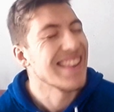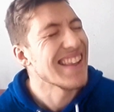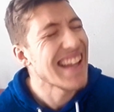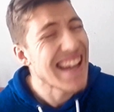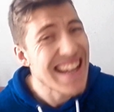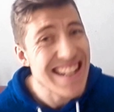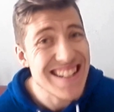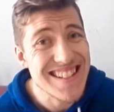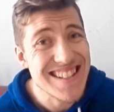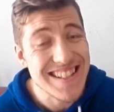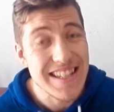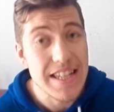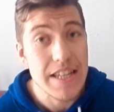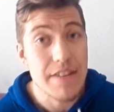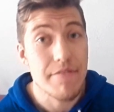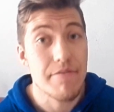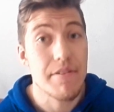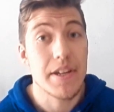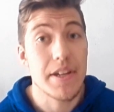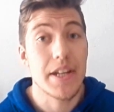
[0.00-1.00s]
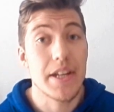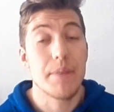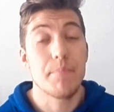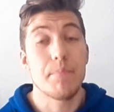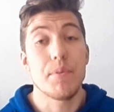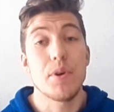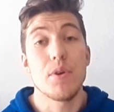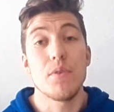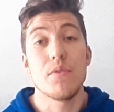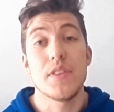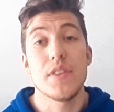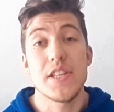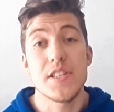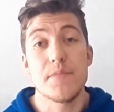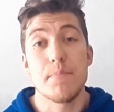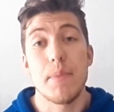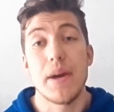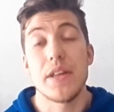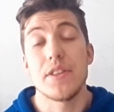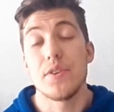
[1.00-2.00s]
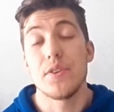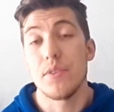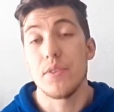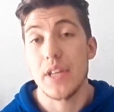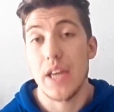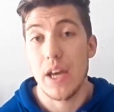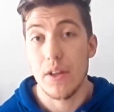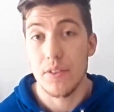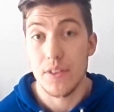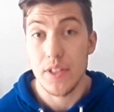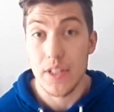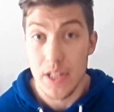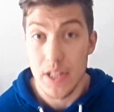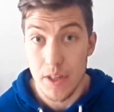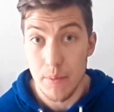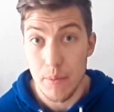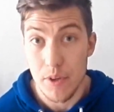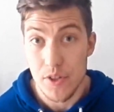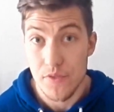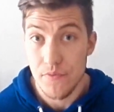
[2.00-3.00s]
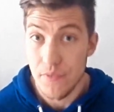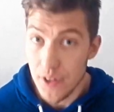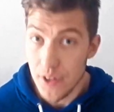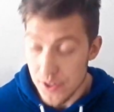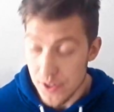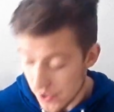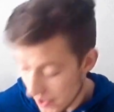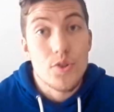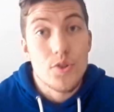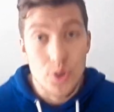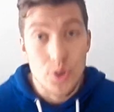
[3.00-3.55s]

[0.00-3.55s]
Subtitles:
Let's see if we can improve this by tuning out the gearbox first.